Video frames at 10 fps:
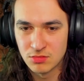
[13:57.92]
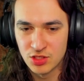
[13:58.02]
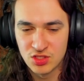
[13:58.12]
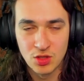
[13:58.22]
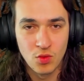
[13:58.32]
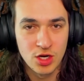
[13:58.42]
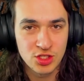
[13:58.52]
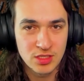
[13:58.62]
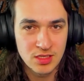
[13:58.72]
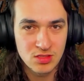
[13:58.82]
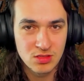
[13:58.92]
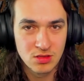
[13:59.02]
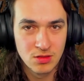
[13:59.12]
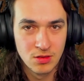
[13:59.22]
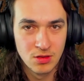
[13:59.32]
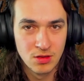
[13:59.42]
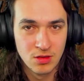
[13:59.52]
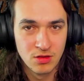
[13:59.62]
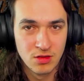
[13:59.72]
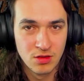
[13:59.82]
Are you still watching this?
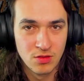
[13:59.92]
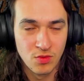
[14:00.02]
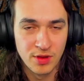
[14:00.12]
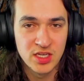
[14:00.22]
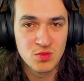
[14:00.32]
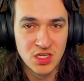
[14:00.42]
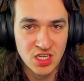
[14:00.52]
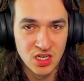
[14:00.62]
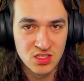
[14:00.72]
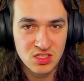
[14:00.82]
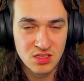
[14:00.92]
Well, that's because